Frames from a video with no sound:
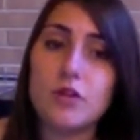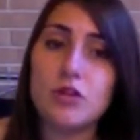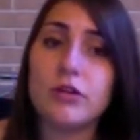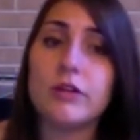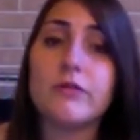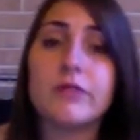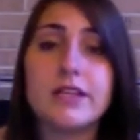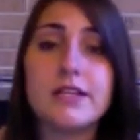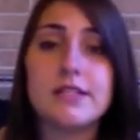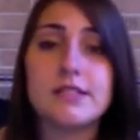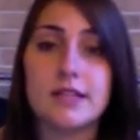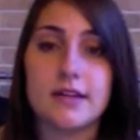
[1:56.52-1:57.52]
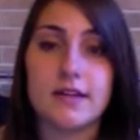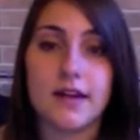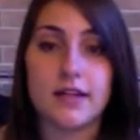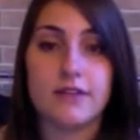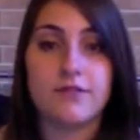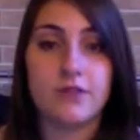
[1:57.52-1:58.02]
you can really see
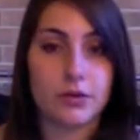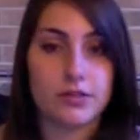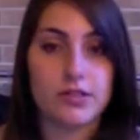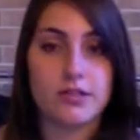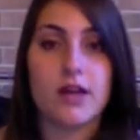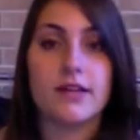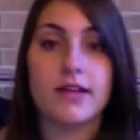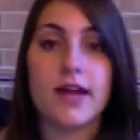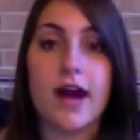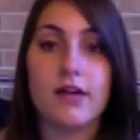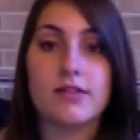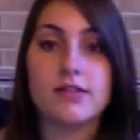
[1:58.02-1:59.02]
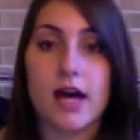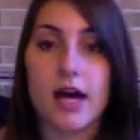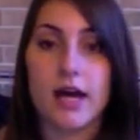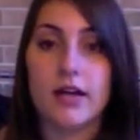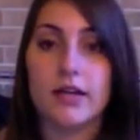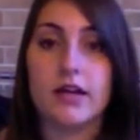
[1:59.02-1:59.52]
that he focuses on the
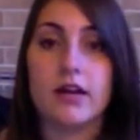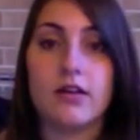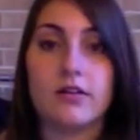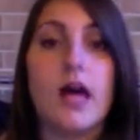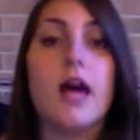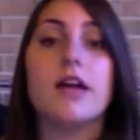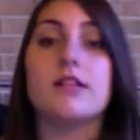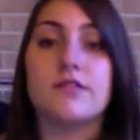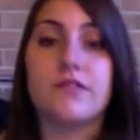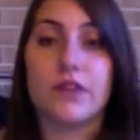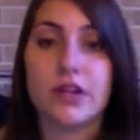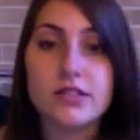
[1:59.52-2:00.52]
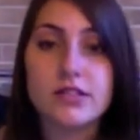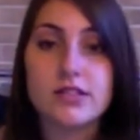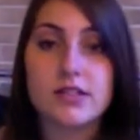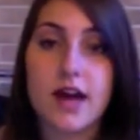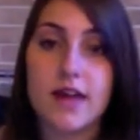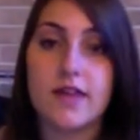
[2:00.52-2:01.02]
outside lines
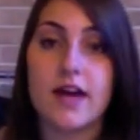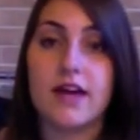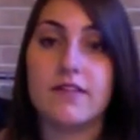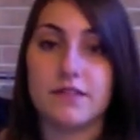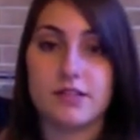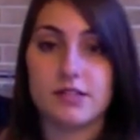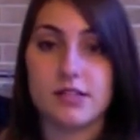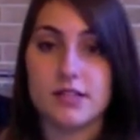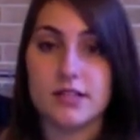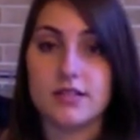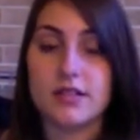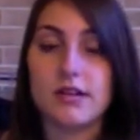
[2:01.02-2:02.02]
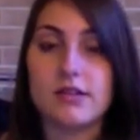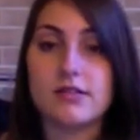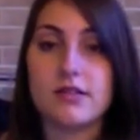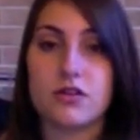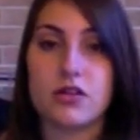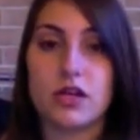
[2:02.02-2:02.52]
first and then fills in details and